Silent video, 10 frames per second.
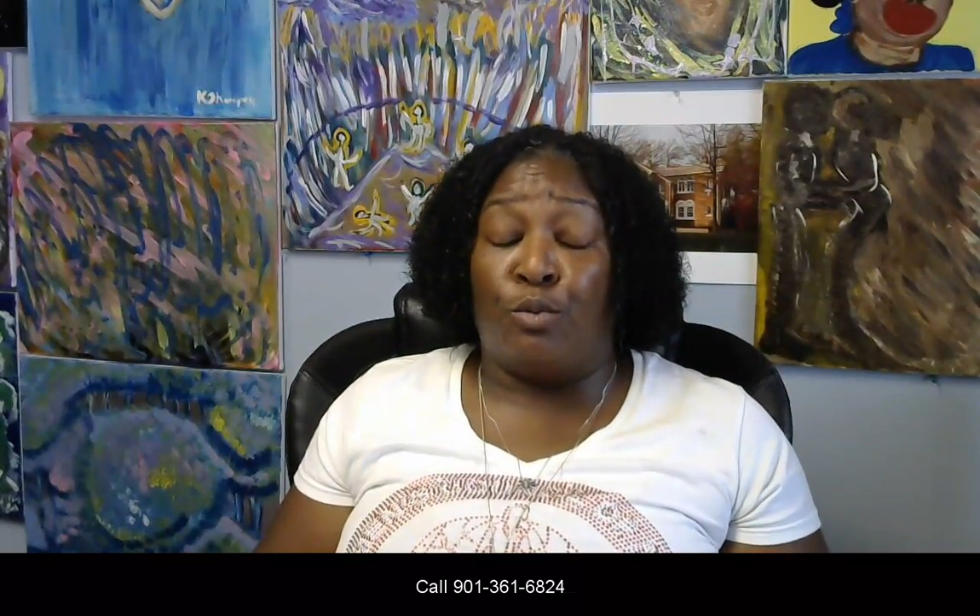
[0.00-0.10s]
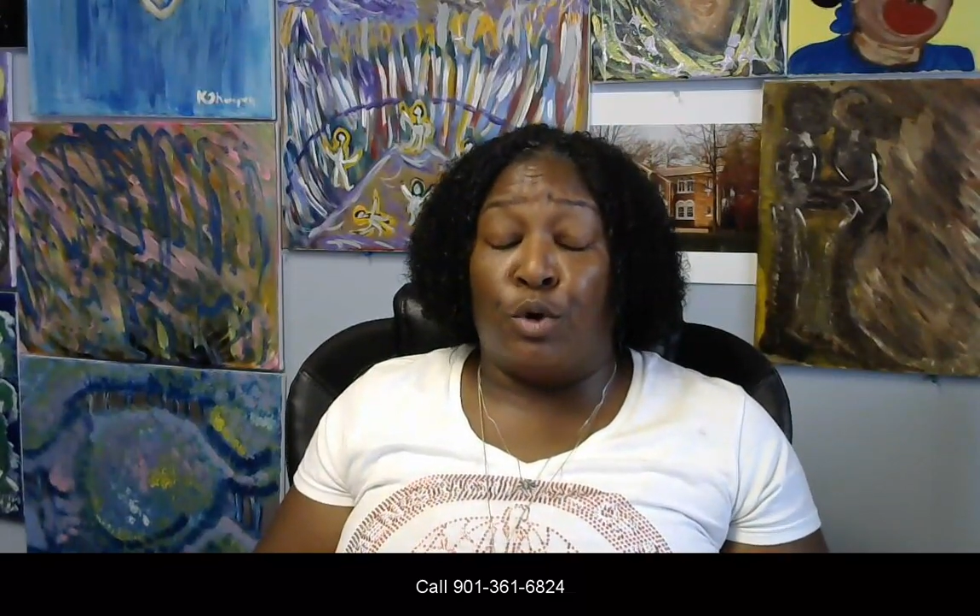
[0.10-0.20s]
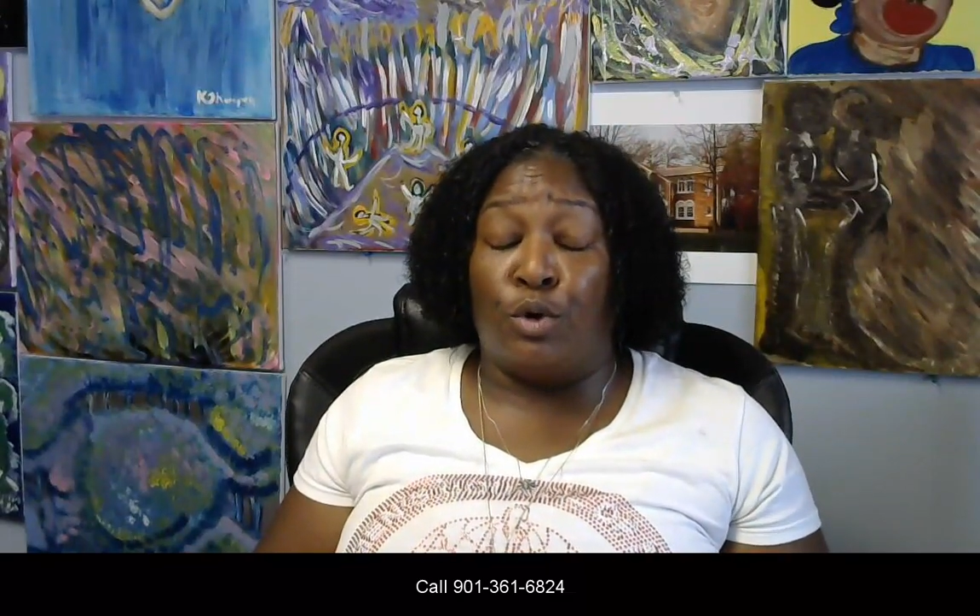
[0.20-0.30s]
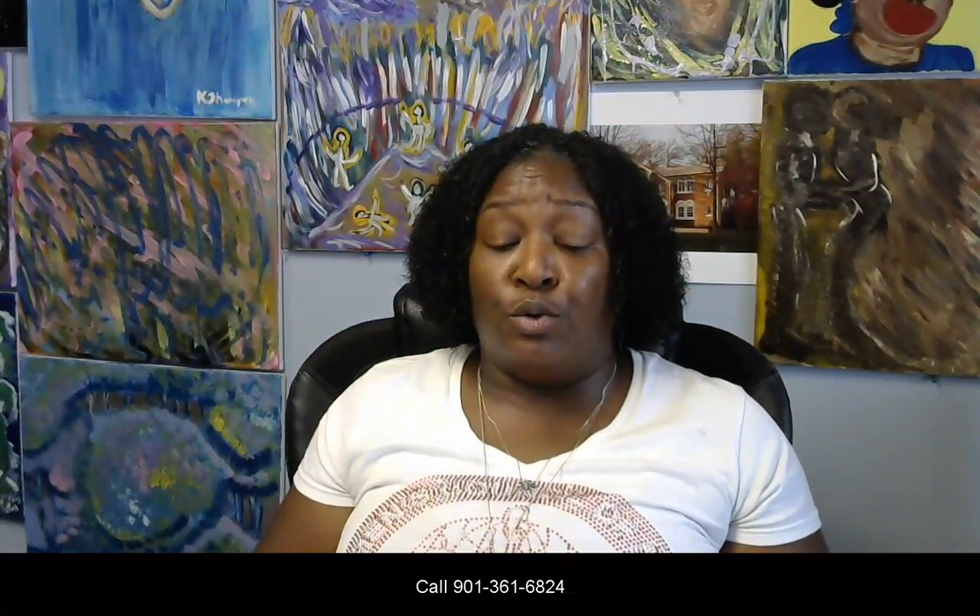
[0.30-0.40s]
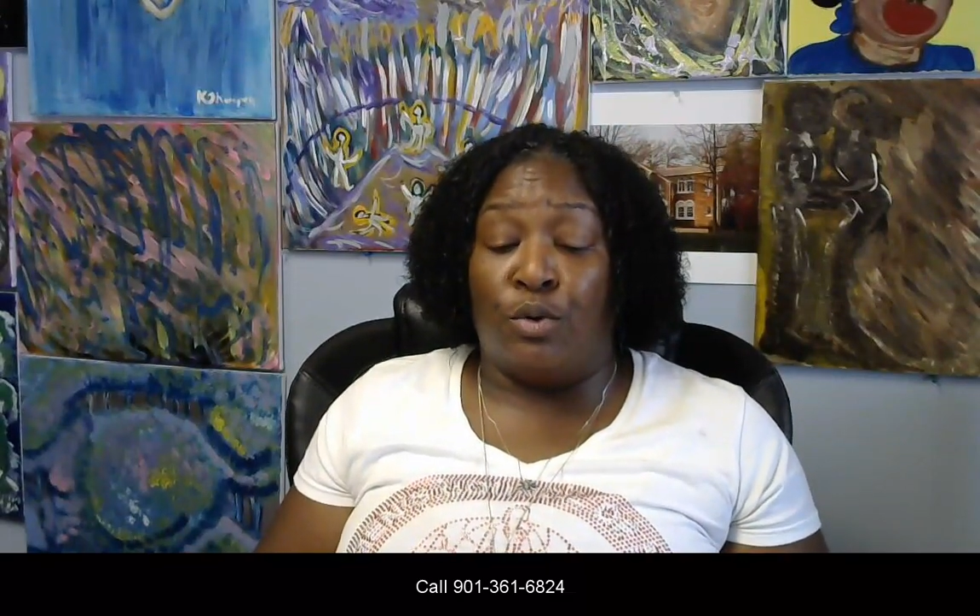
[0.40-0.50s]

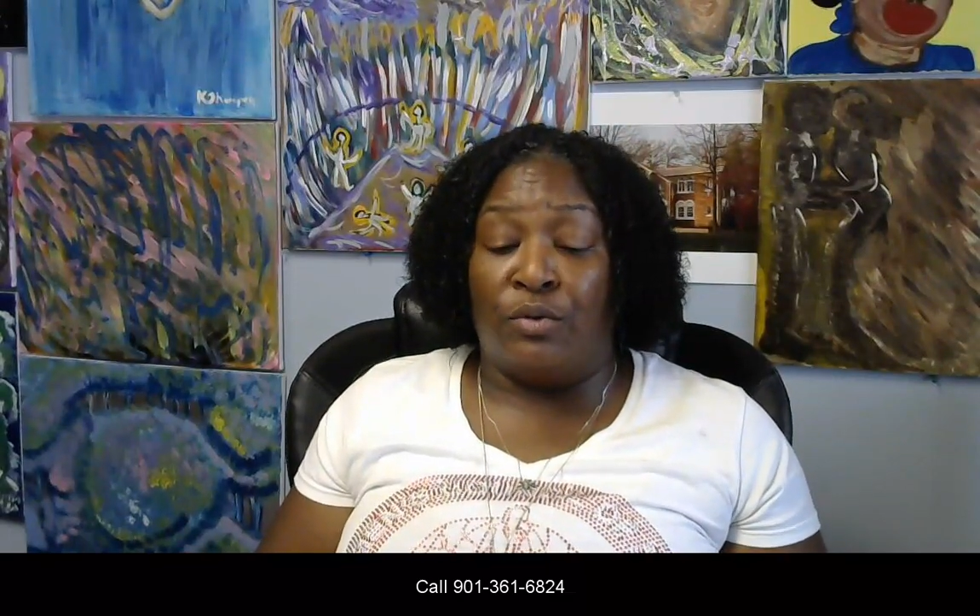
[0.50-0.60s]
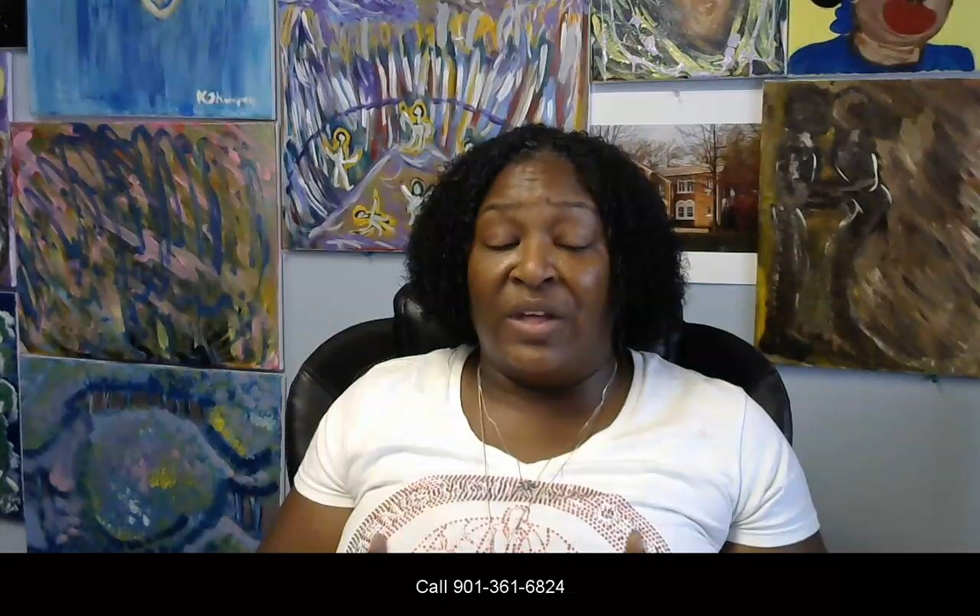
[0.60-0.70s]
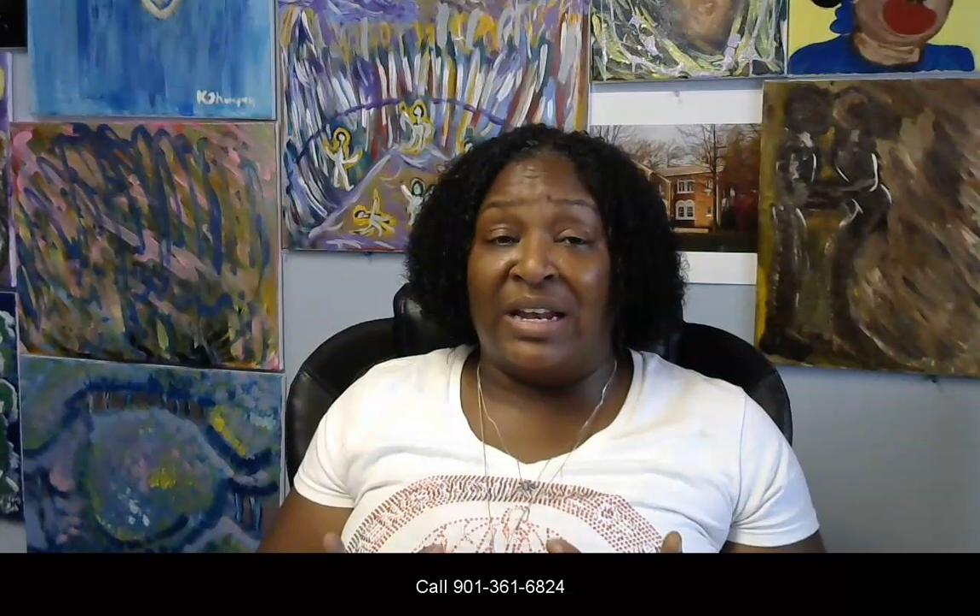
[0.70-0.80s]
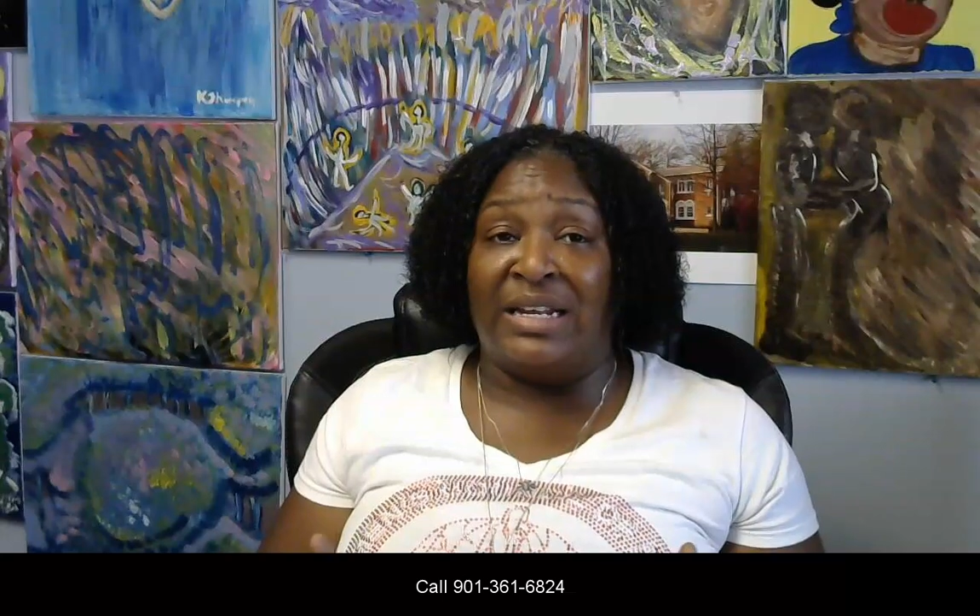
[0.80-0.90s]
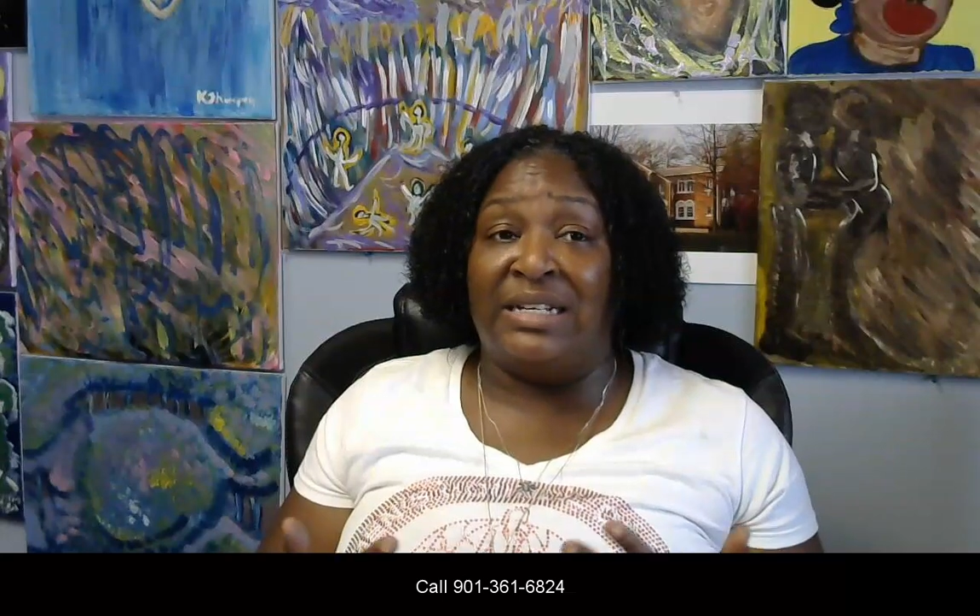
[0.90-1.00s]
renewal
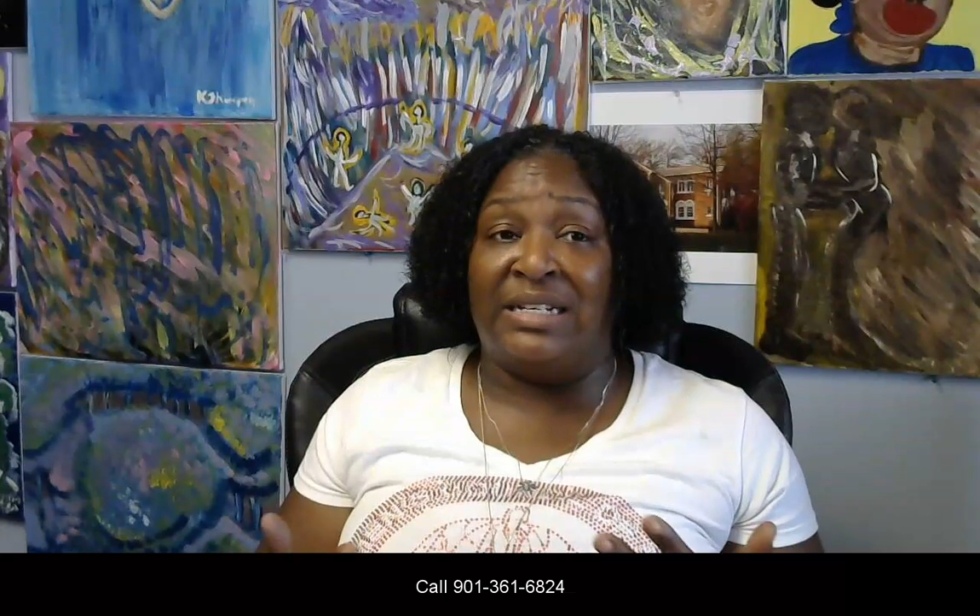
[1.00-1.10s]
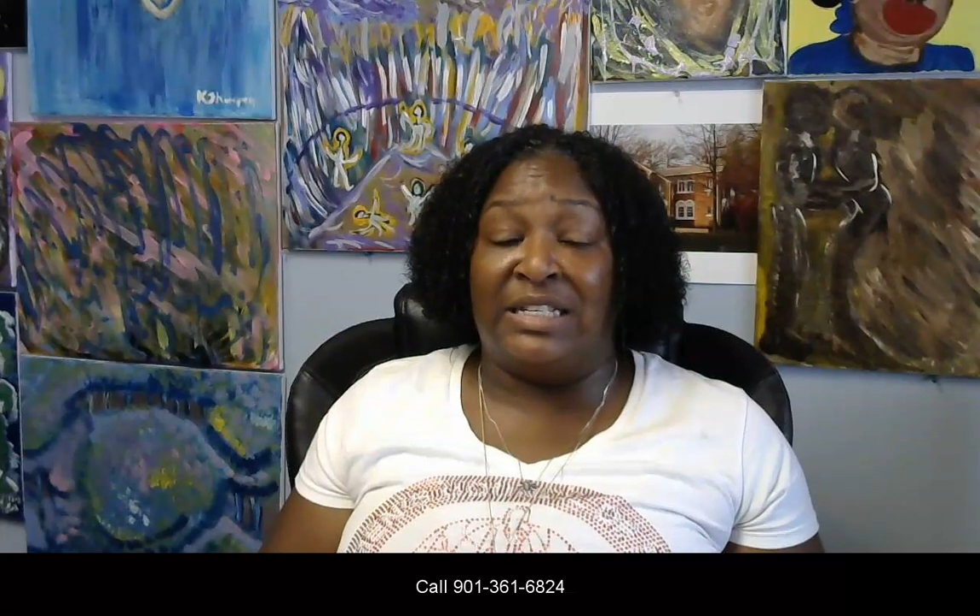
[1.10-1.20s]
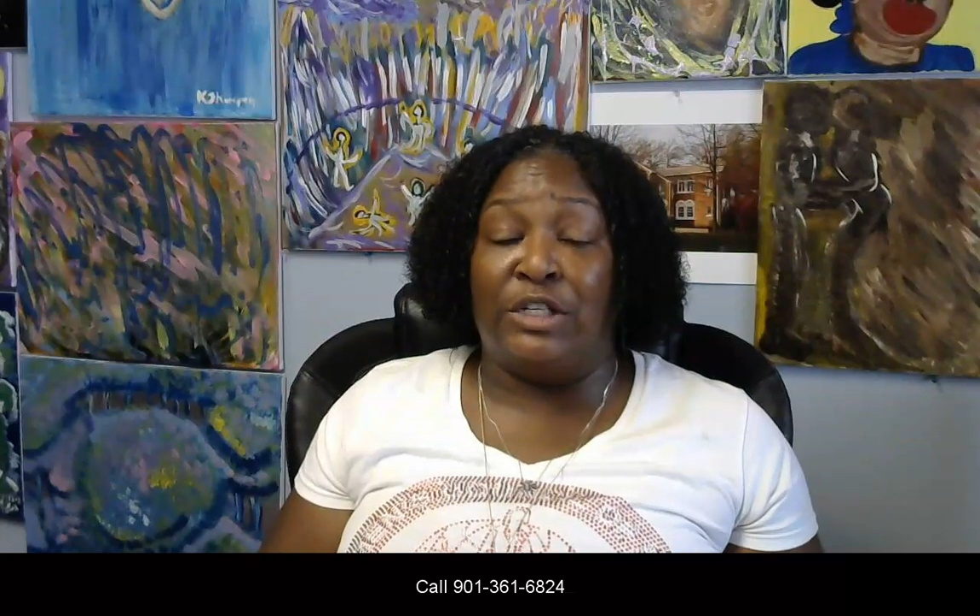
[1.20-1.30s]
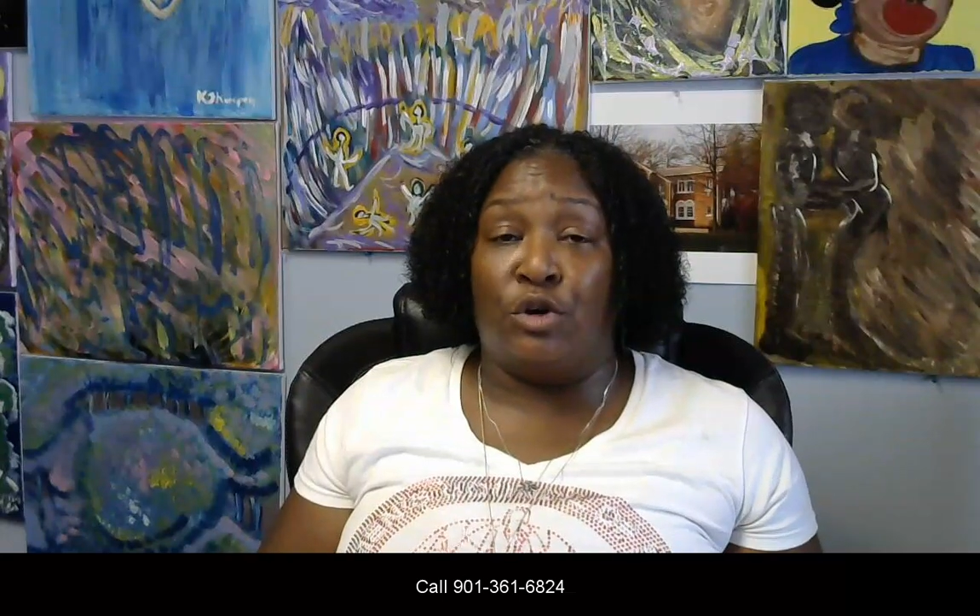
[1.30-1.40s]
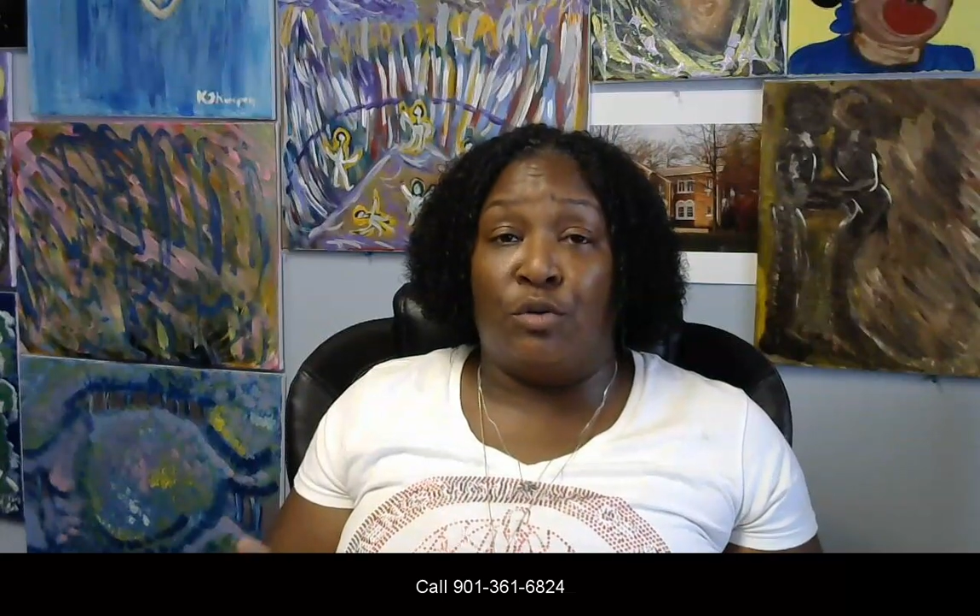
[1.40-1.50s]
that need to
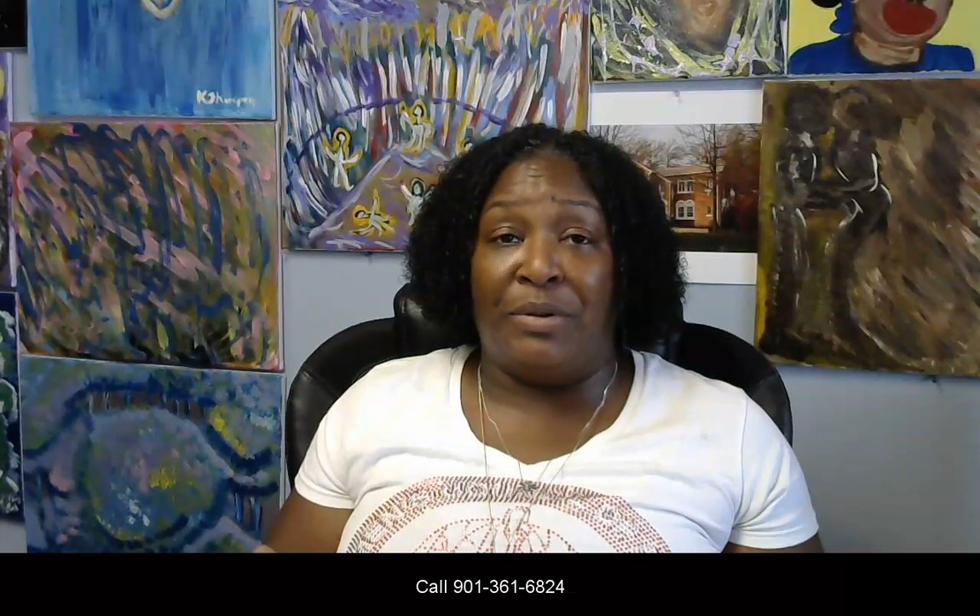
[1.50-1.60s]
still